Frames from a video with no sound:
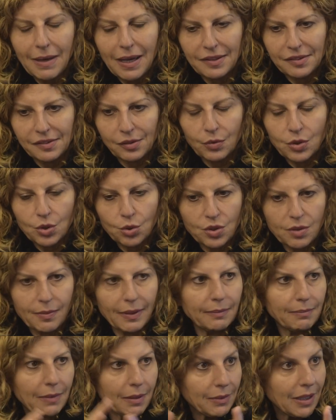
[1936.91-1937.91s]
Mass, so we talked
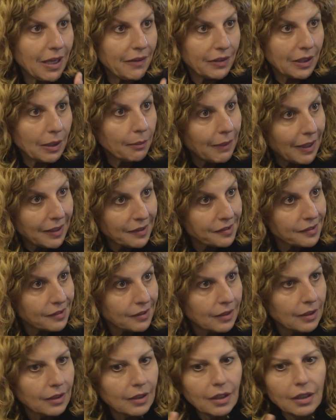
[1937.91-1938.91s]
about maybe having a Mass.